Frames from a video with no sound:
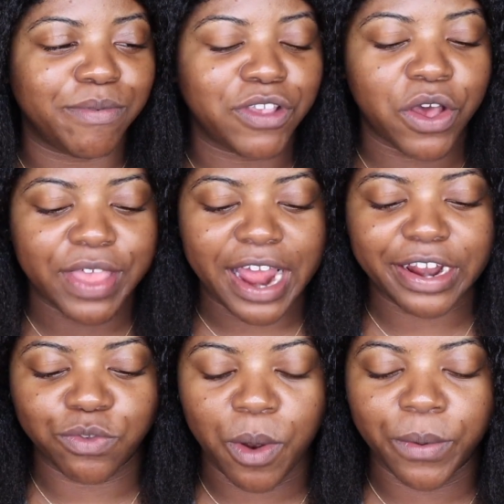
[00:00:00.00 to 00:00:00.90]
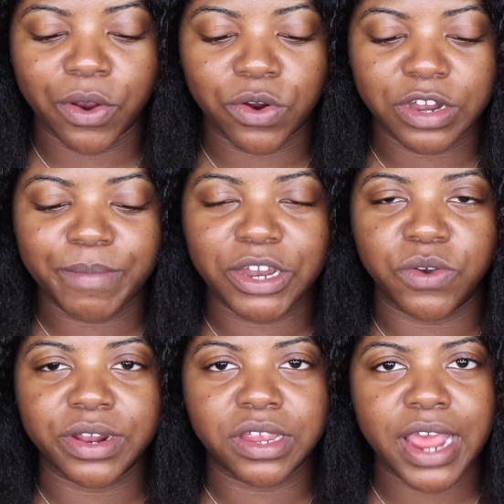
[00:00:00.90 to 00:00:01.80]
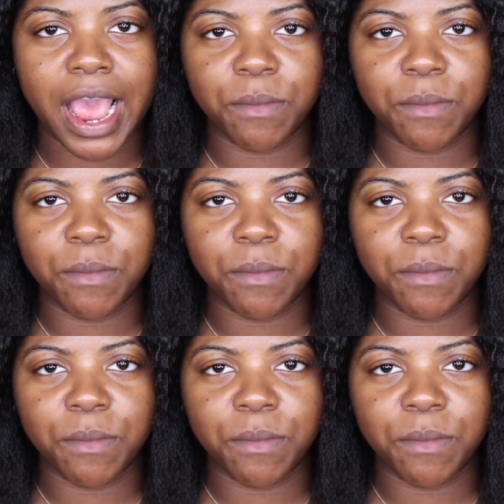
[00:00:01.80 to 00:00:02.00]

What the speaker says: So that is what we're going to be doing today.